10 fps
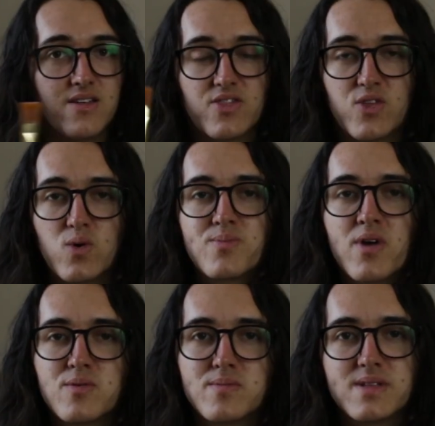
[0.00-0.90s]
Though we'll
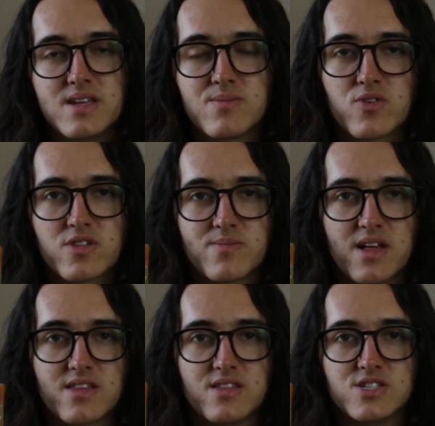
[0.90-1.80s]
probably need more
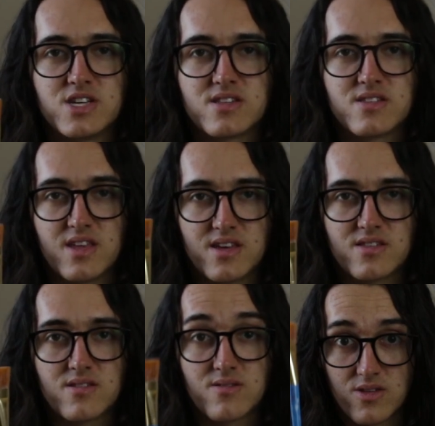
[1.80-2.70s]
supplies than just
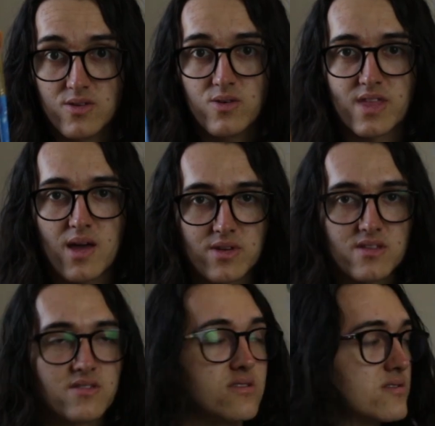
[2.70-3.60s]
this, so you know what that
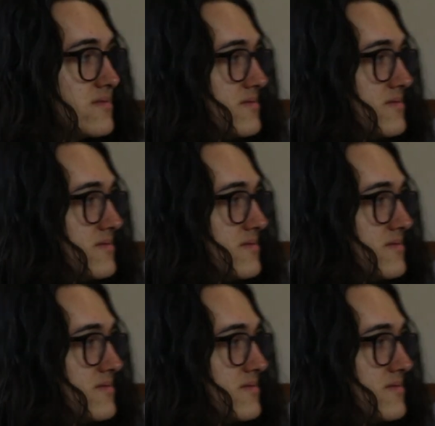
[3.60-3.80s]
means.